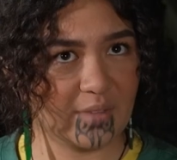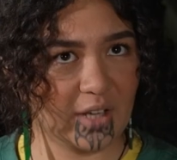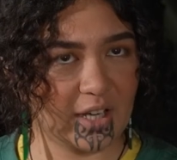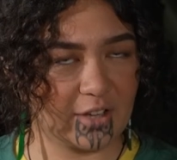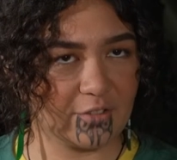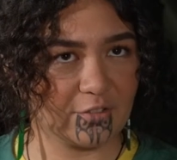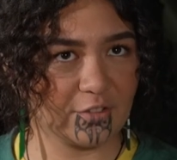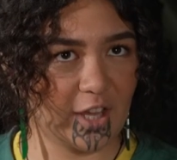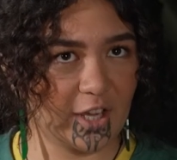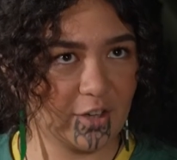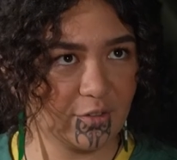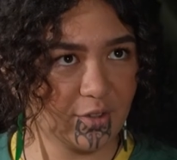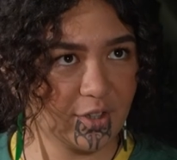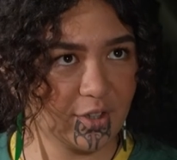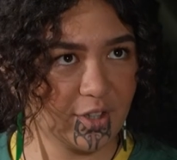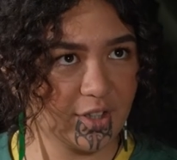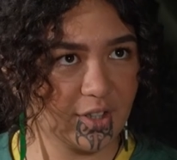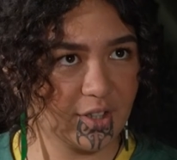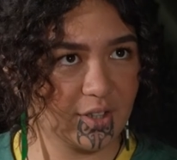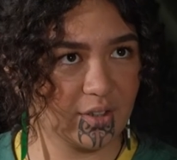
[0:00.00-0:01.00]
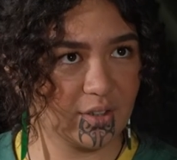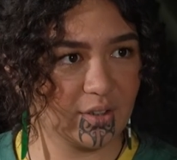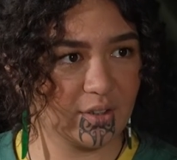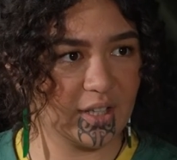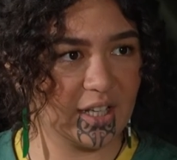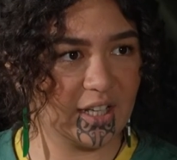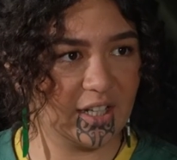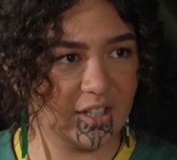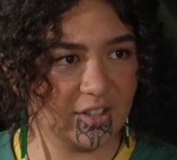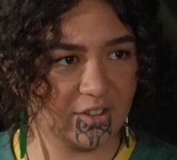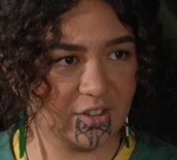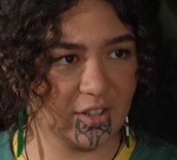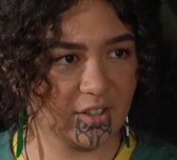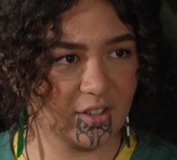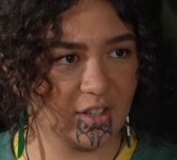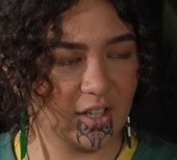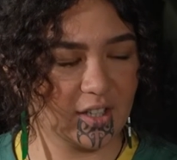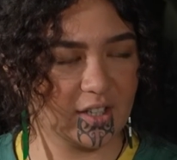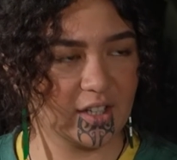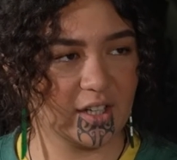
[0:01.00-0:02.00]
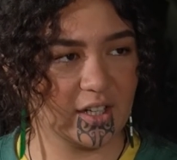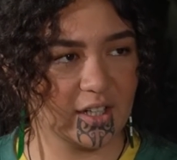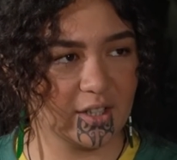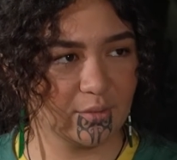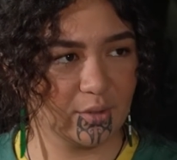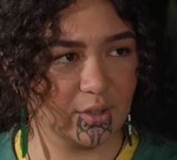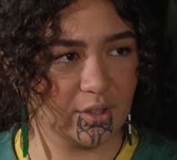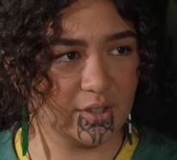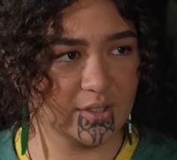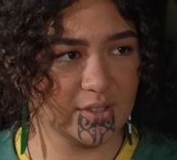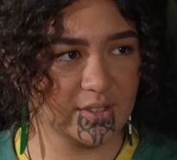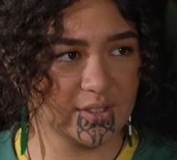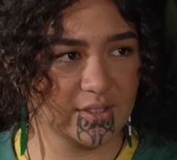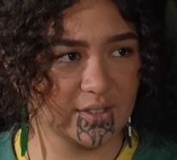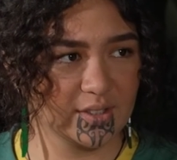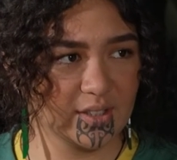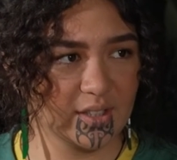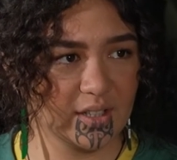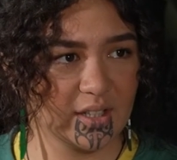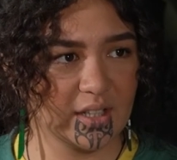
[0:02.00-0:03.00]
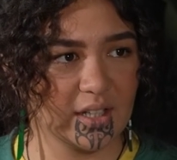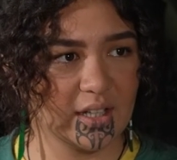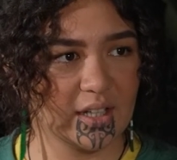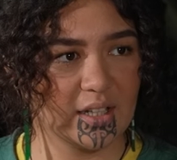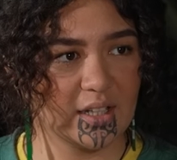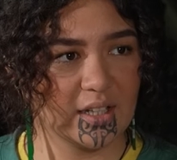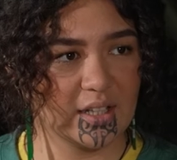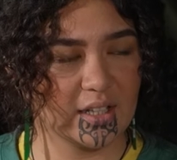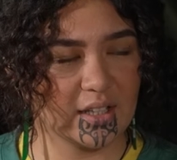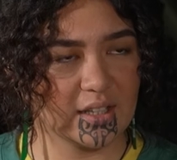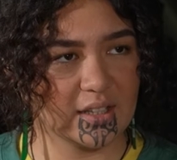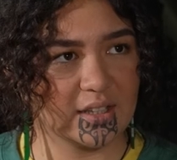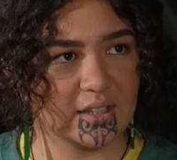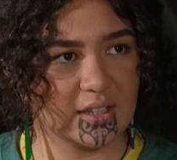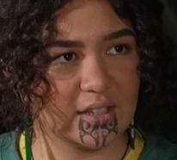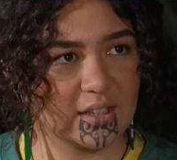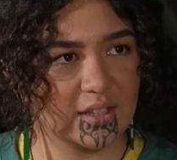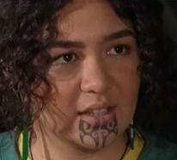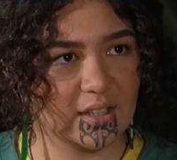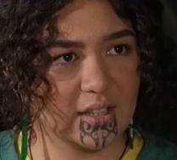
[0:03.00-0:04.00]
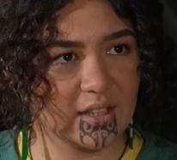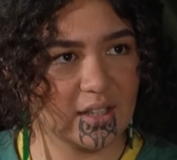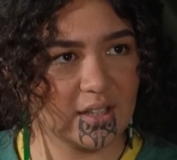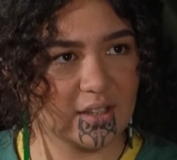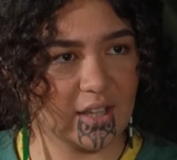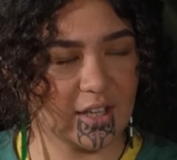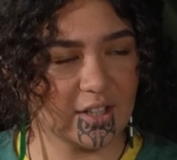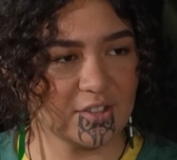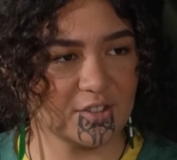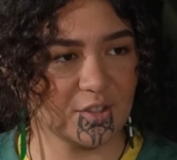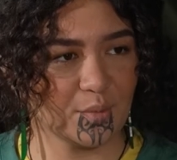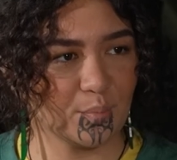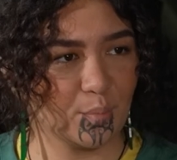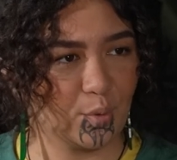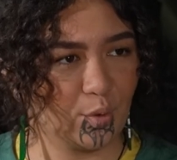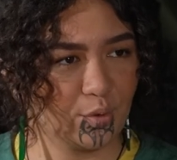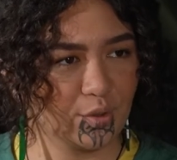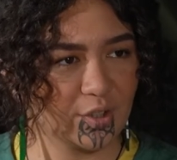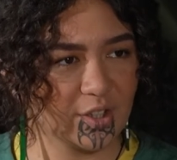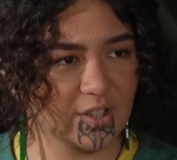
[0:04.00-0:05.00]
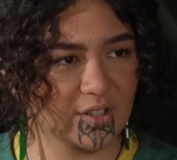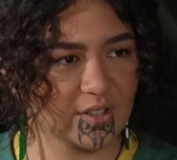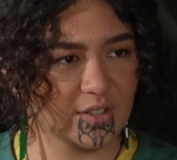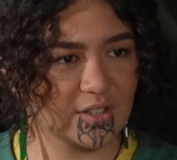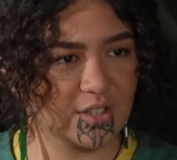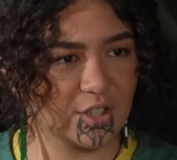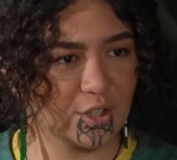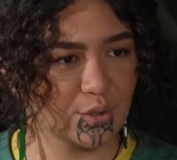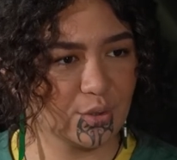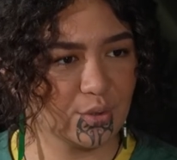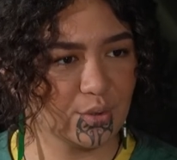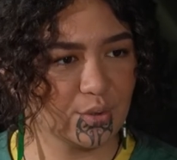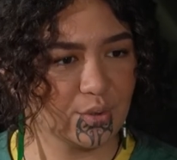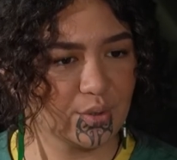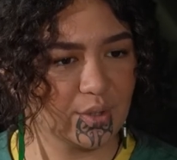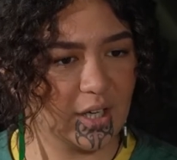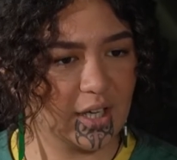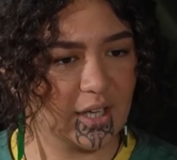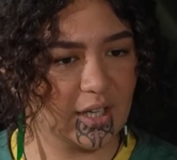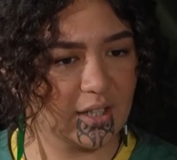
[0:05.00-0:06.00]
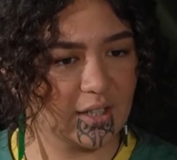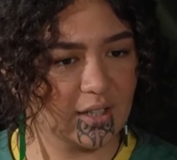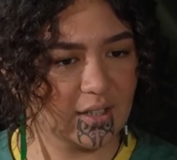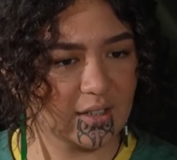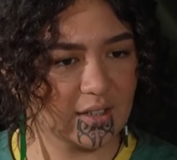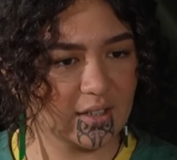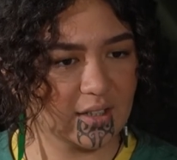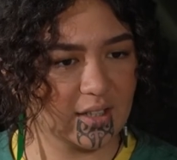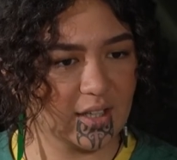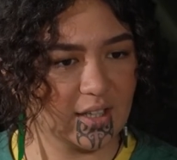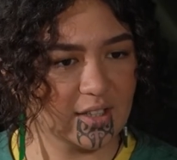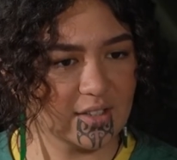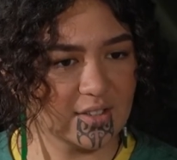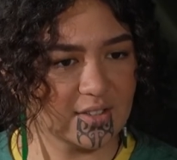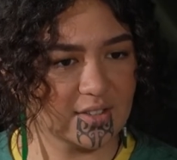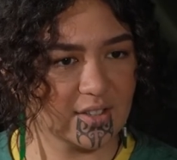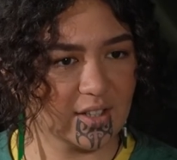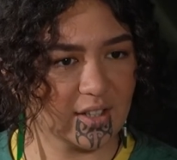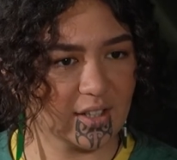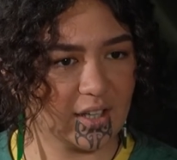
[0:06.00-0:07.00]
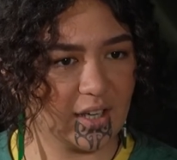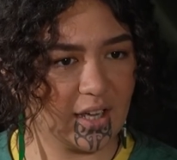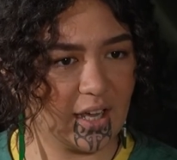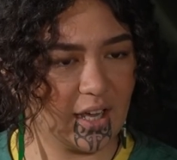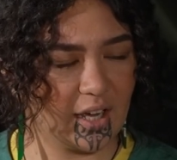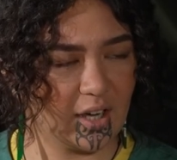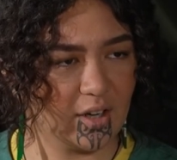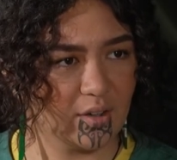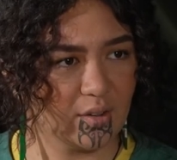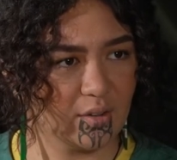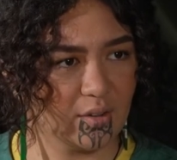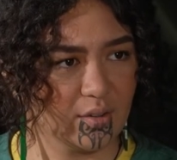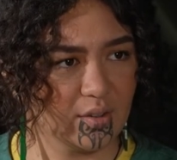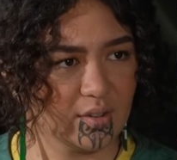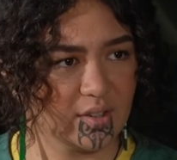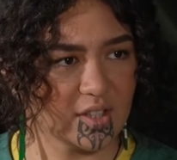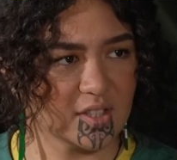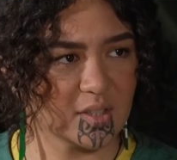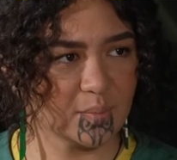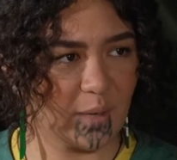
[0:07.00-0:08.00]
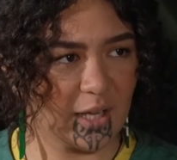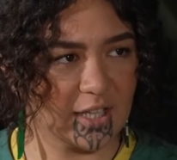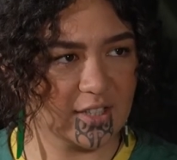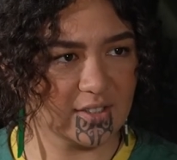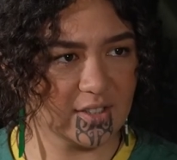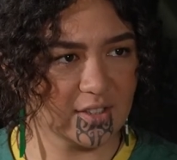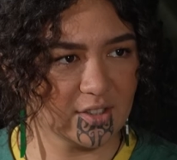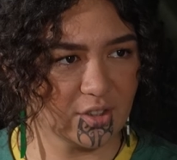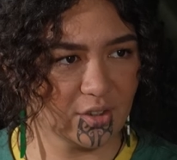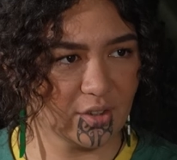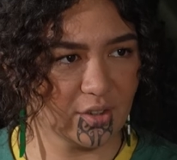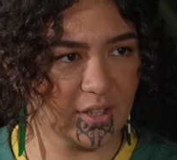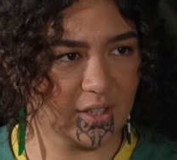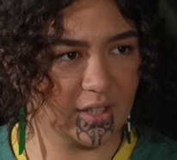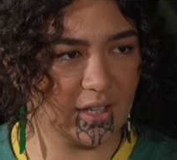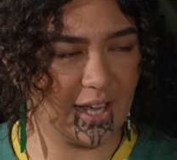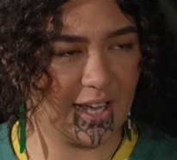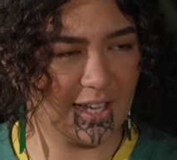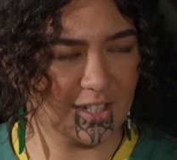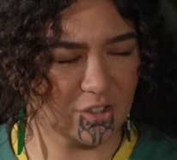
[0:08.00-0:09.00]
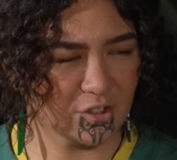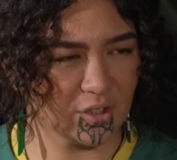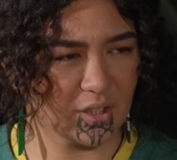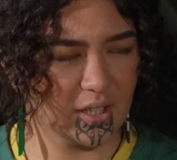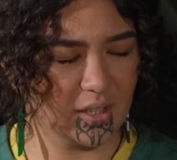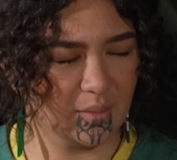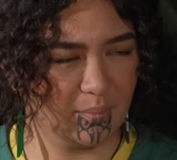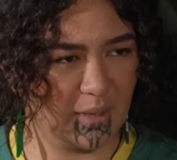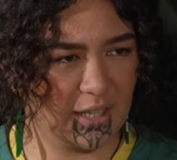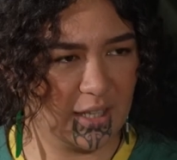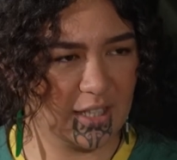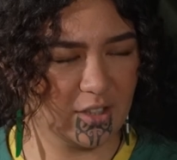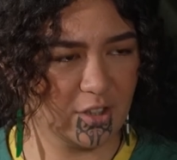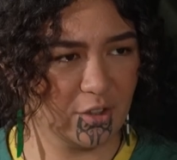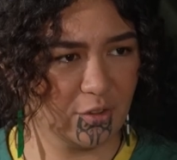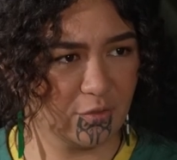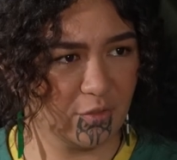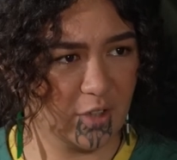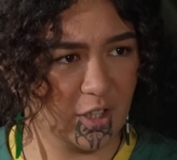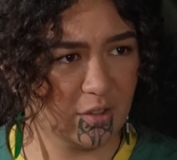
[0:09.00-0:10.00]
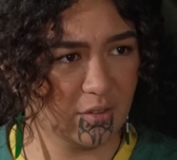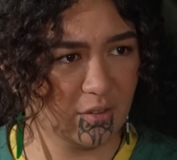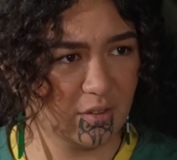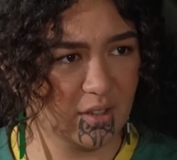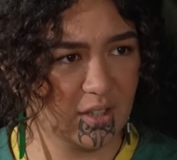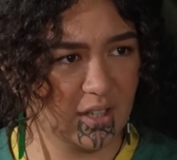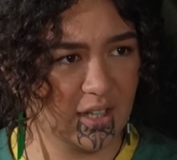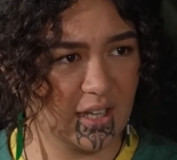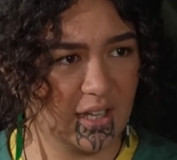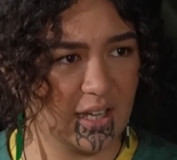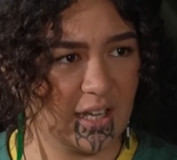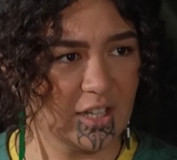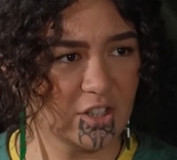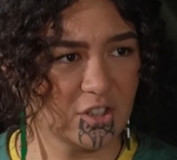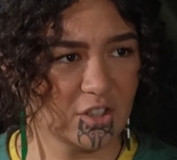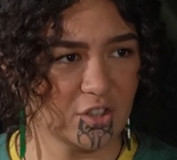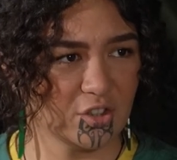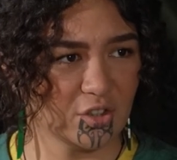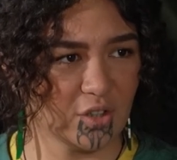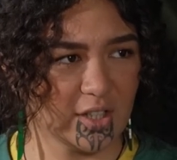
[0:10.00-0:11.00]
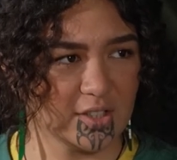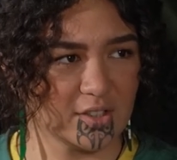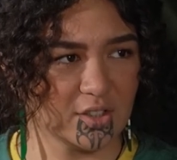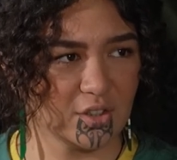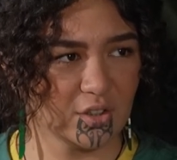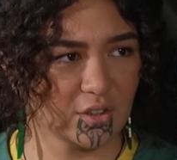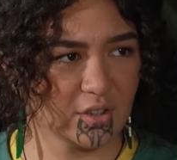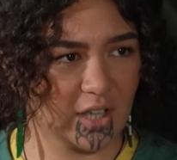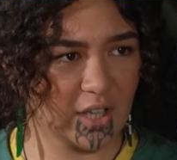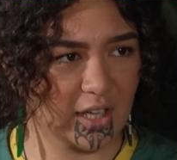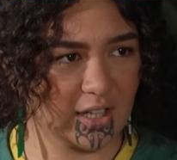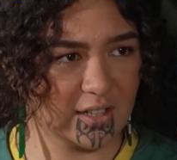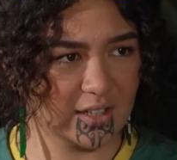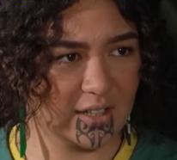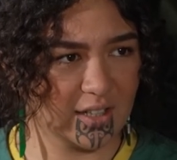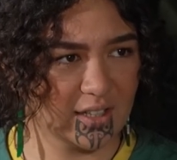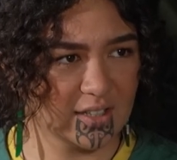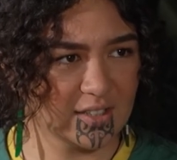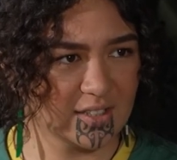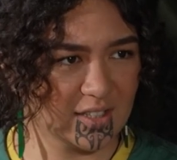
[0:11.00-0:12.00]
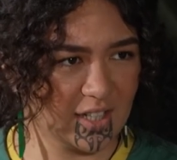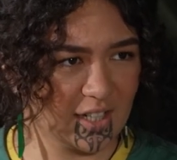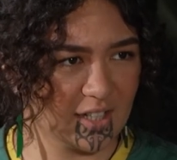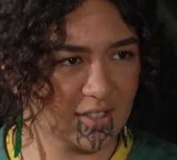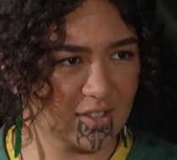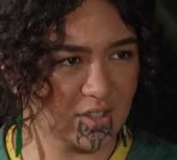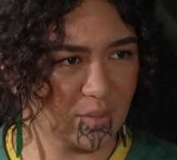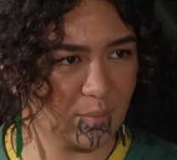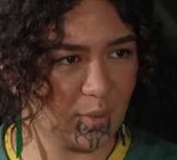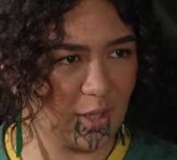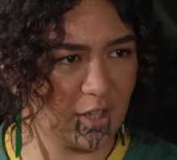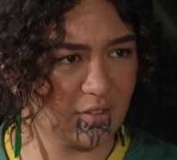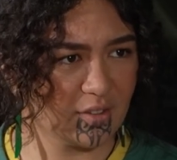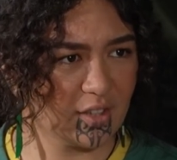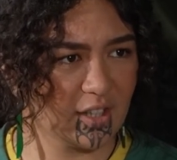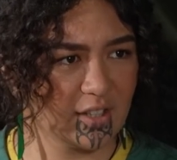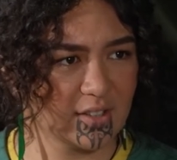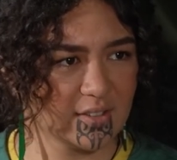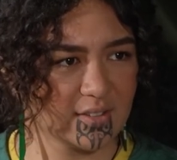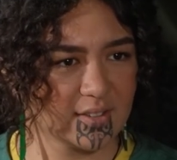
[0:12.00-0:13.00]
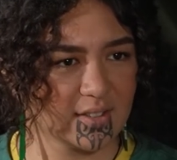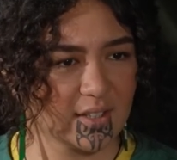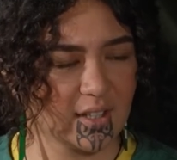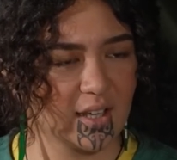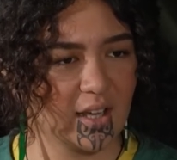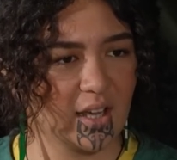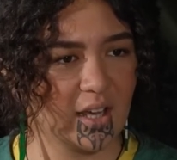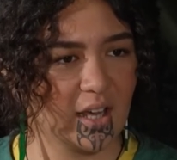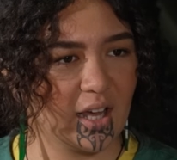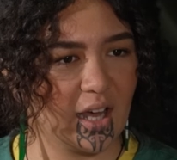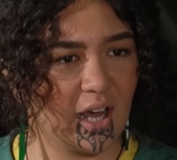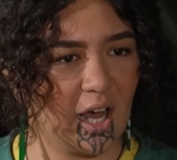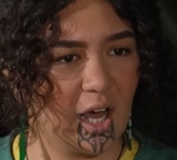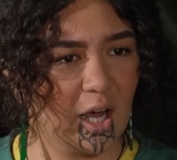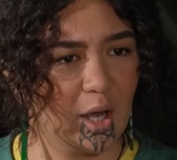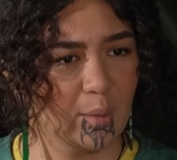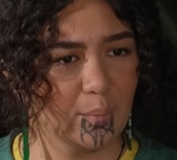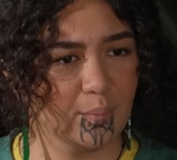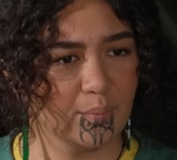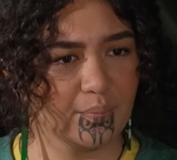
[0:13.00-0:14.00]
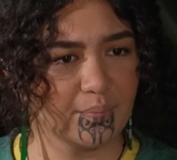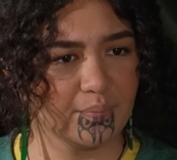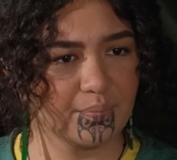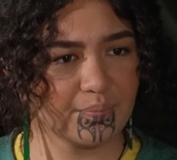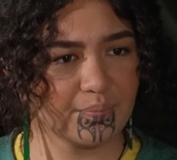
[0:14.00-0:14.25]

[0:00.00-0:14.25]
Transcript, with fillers: if they were anything like I was, that it's important to uh, consider how the spaces you're in actually make you feel and to trust your gut instincts about things. Um,